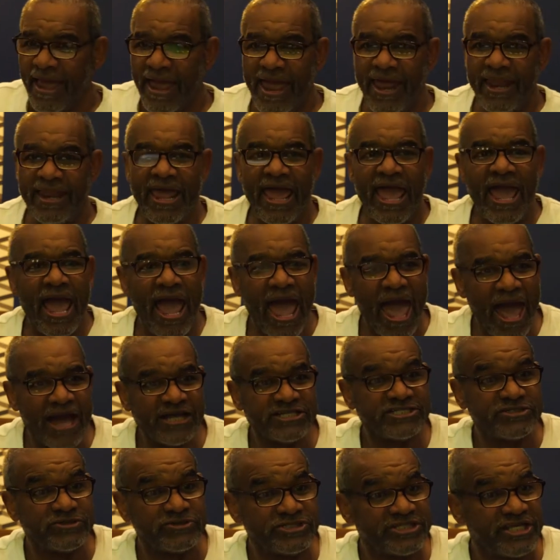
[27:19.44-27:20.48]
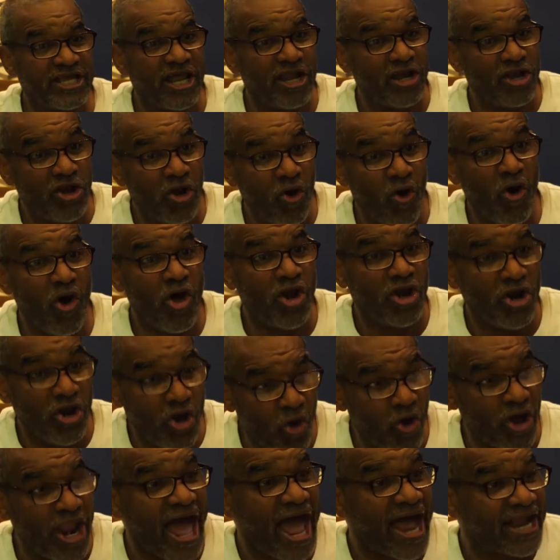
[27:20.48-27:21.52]
And they asked him to say, Lord,
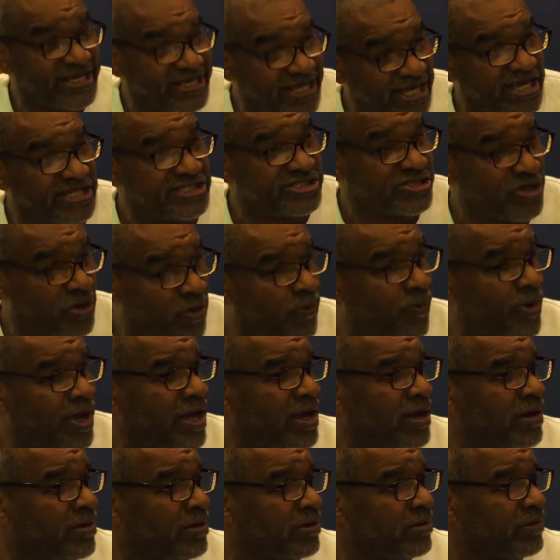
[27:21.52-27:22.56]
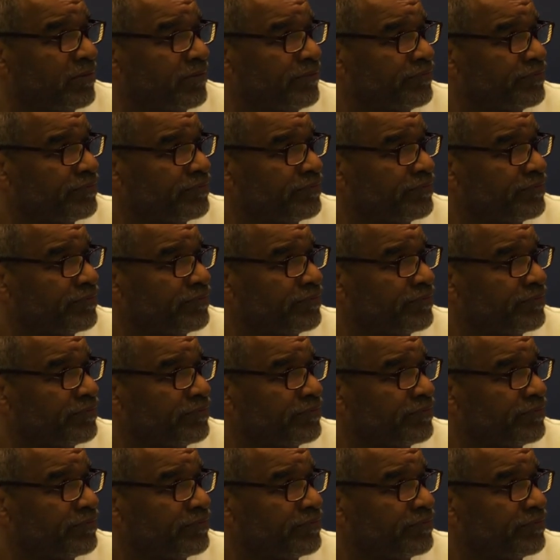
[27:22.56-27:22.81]
Lord, I did your will.